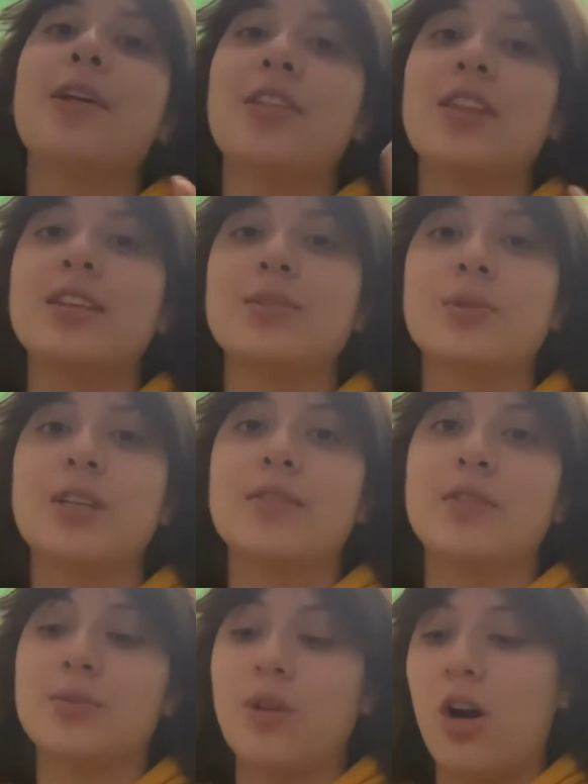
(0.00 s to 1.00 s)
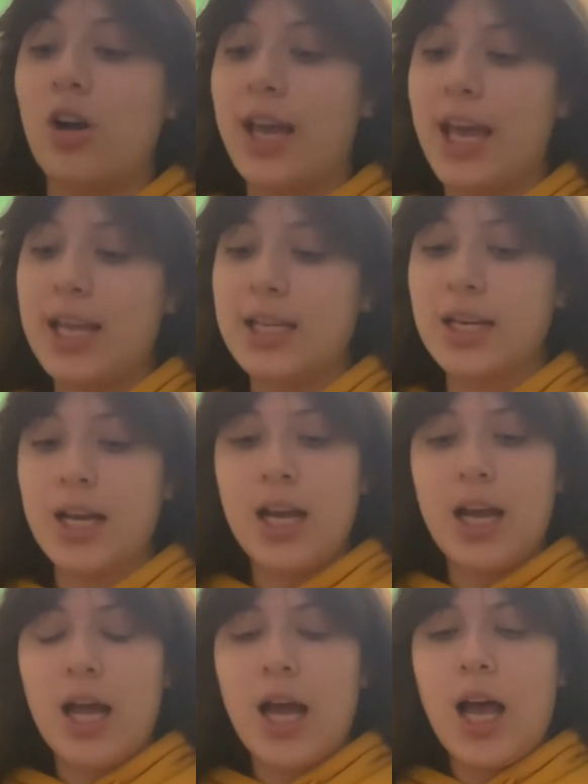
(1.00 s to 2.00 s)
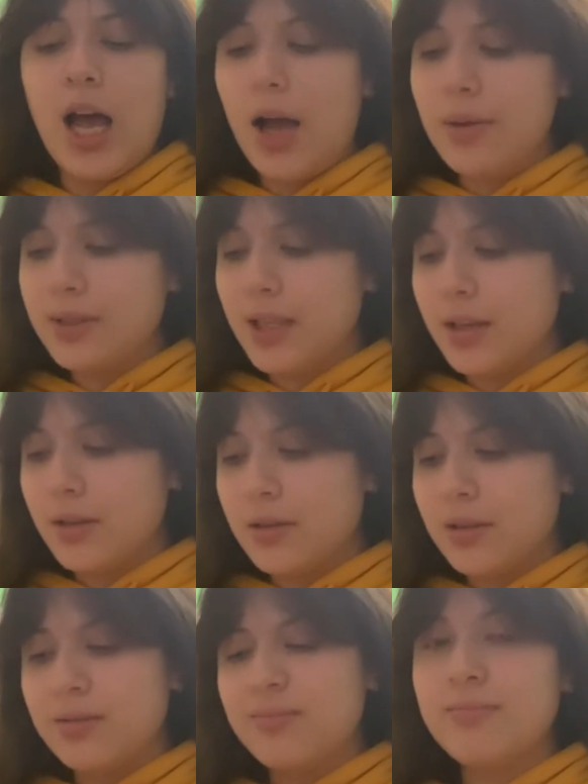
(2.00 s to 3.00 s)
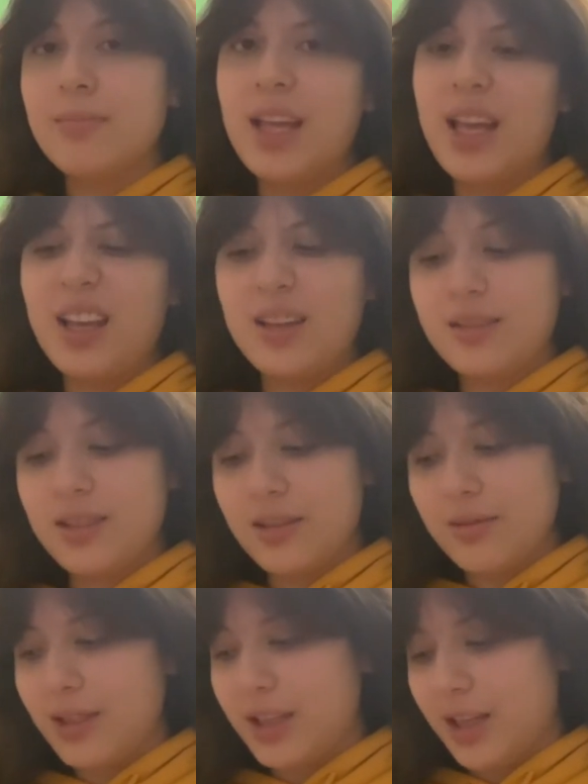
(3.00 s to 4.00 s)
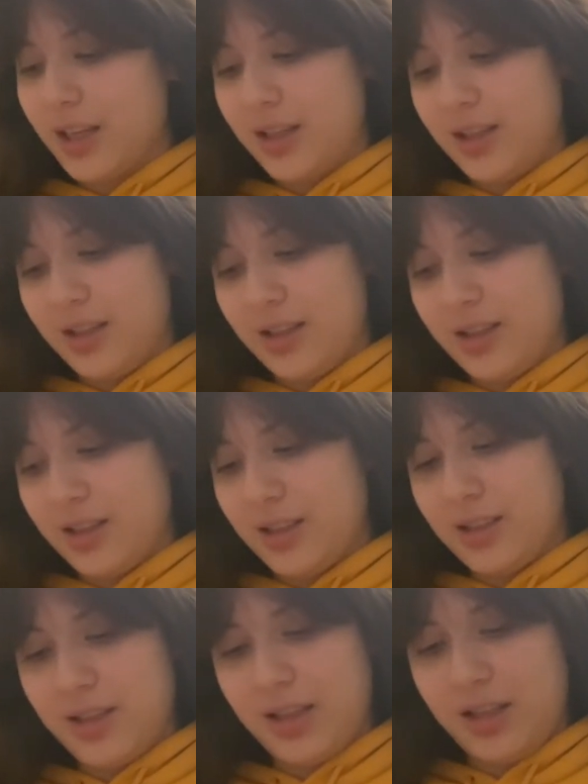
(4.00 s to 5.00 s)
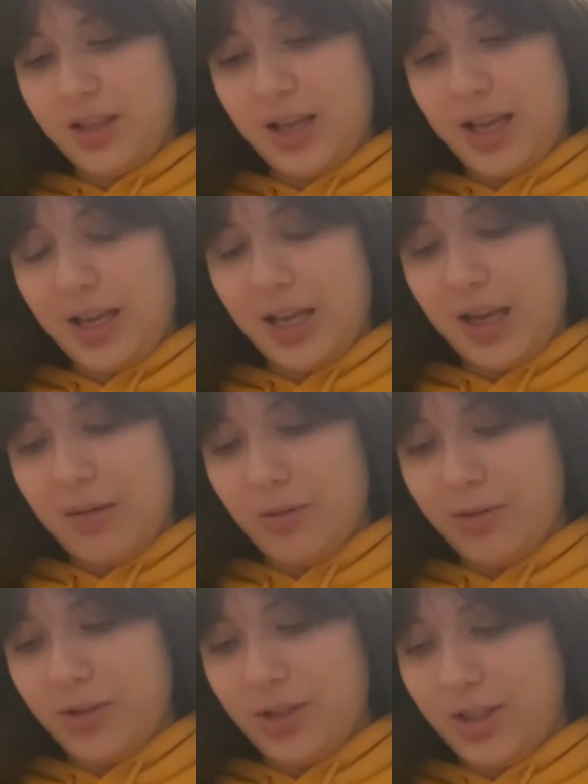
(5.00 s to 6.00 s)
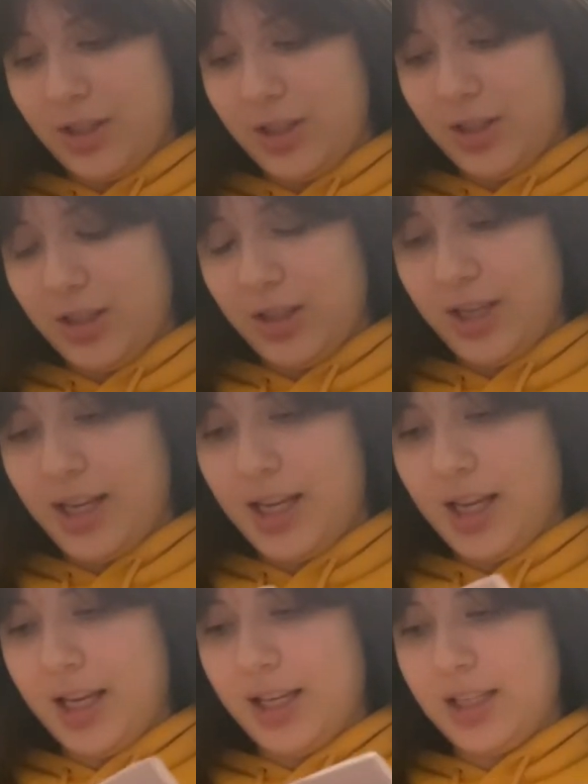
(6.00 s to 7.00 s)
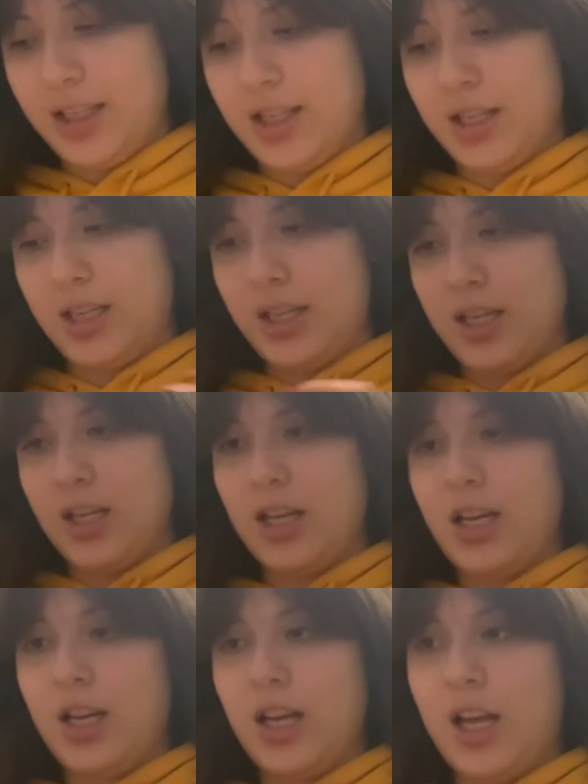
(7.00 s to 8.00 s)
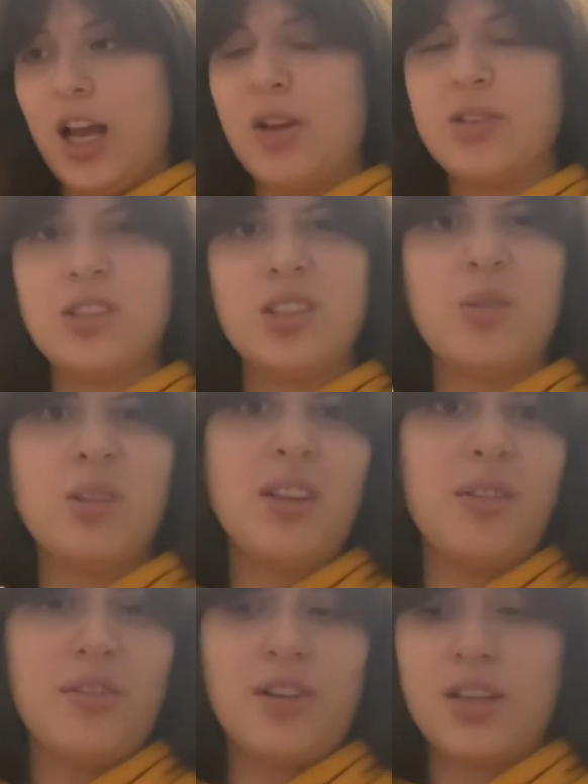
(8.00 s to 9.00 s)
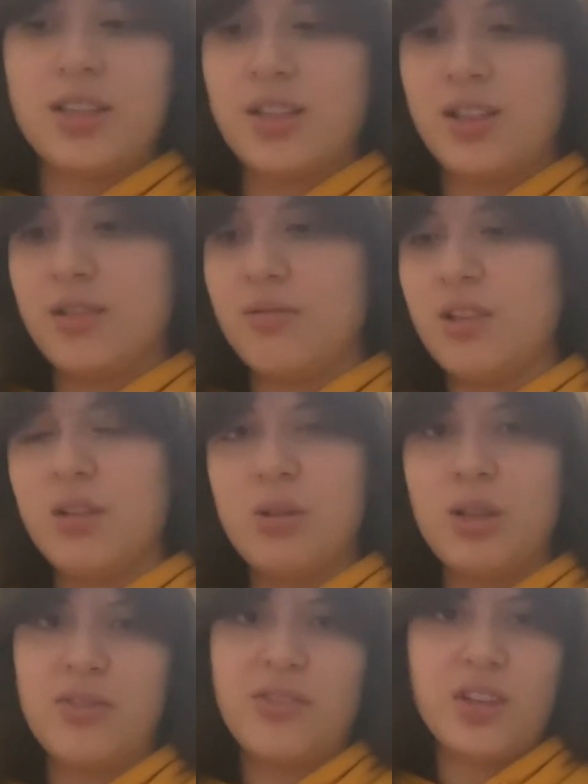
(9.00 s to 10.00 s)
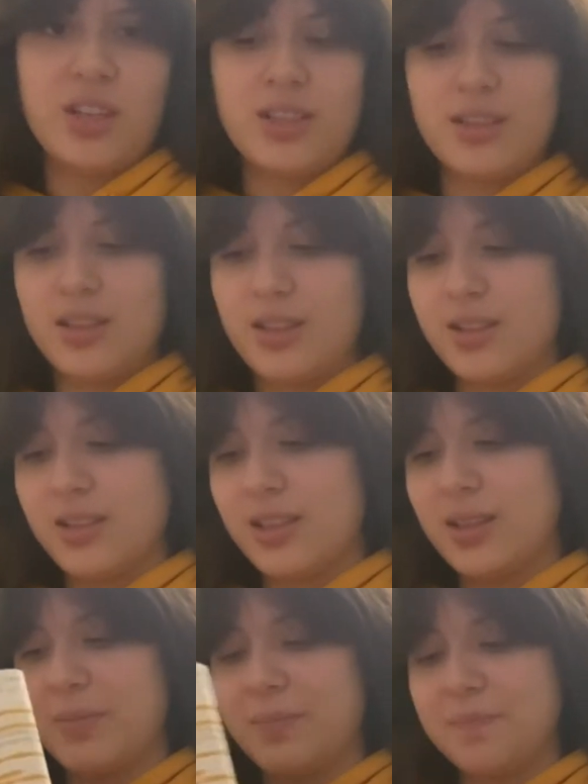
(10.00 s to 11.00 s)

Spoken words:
the things were even wrong. And I was like, man, I don't really care, until I came over here and I was just like, what the fuck is what the fuck is this? Like,